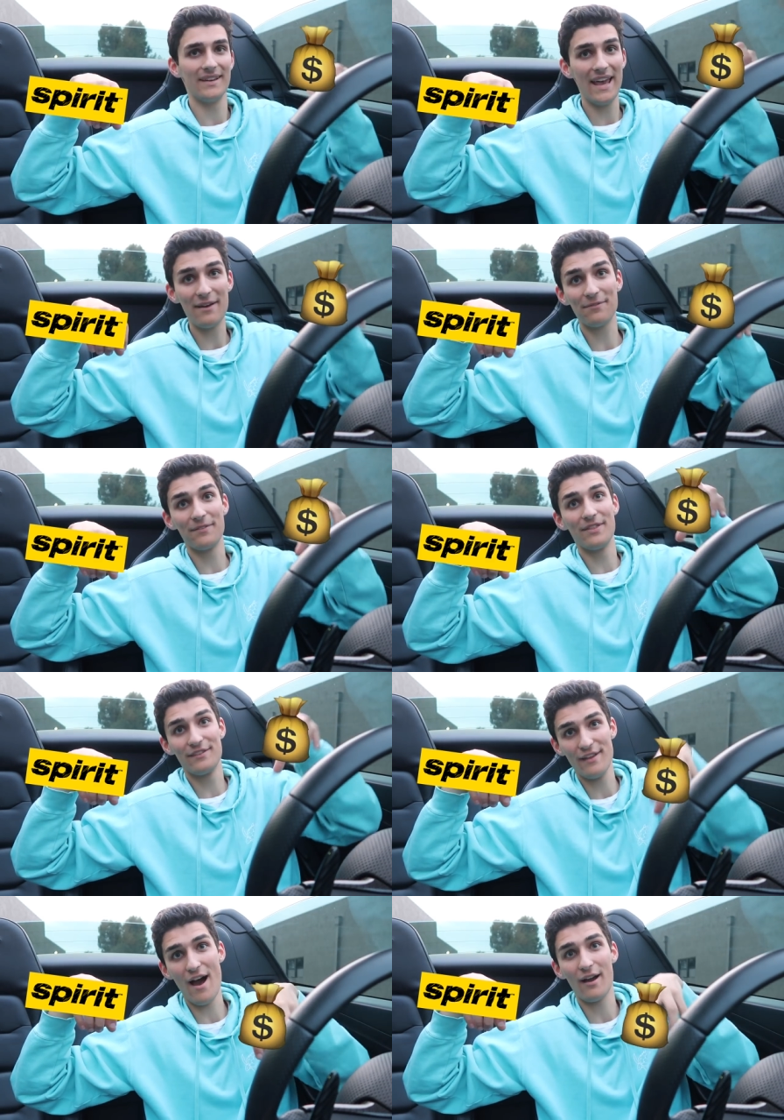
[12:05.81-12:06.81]
if the
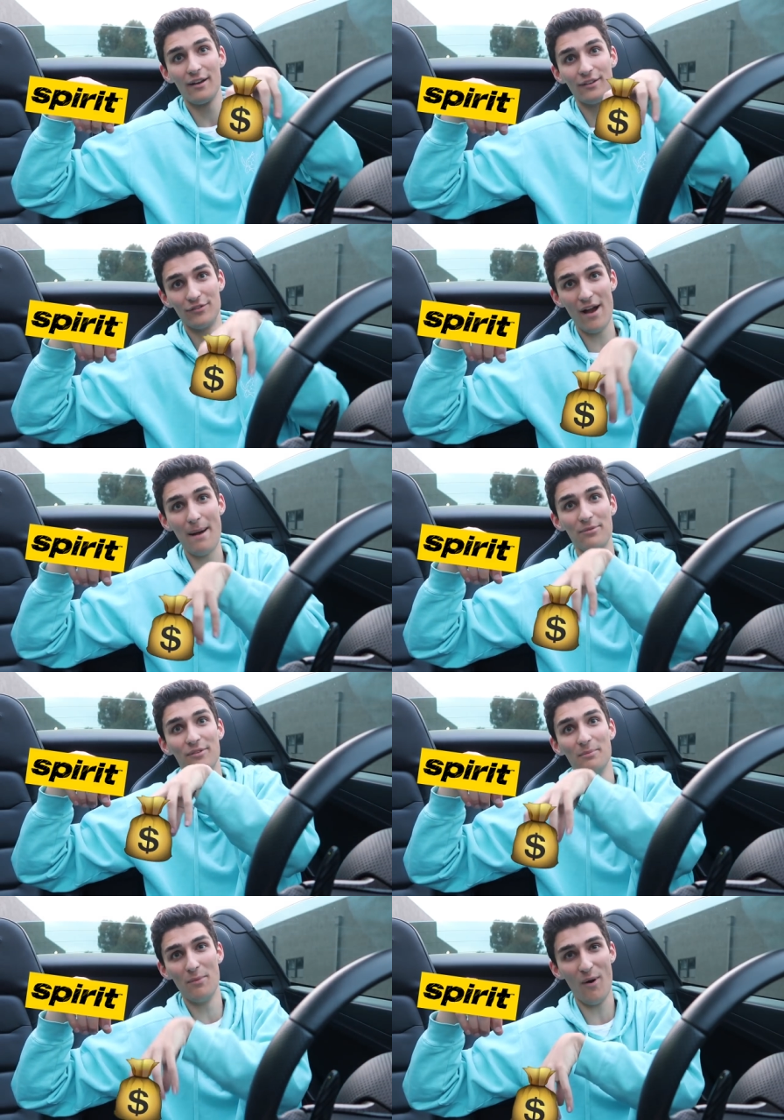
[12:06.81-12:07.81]
stock
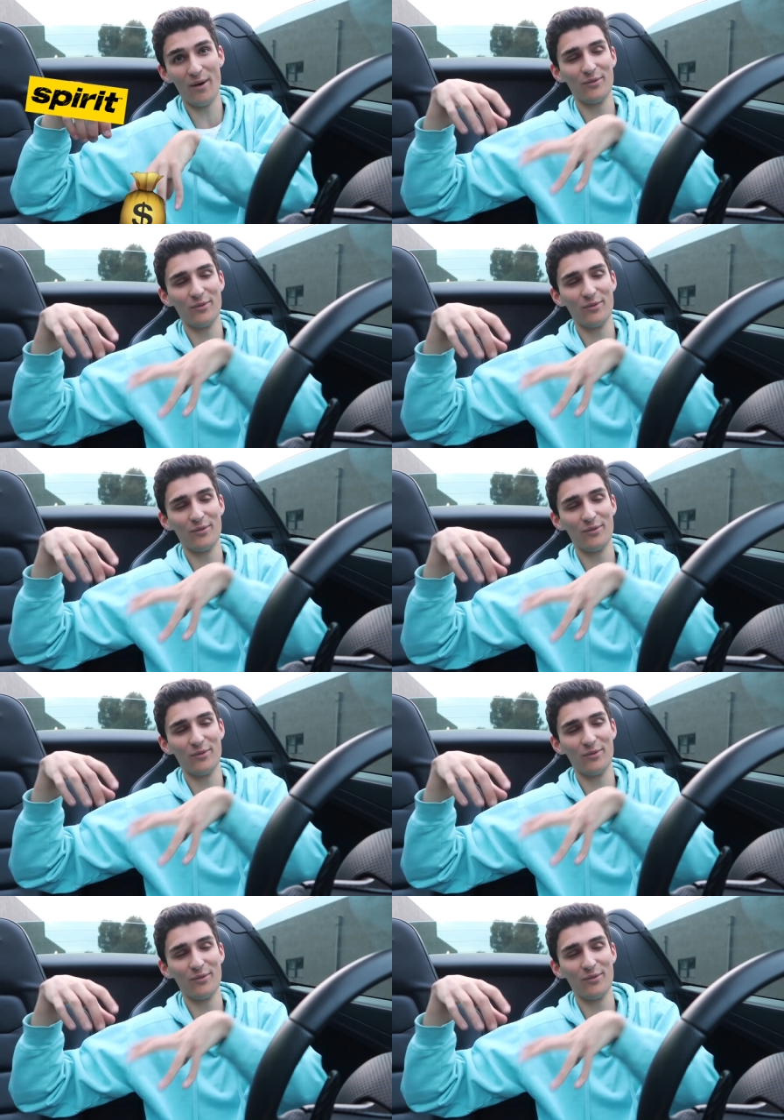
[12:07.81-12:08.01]
drops more.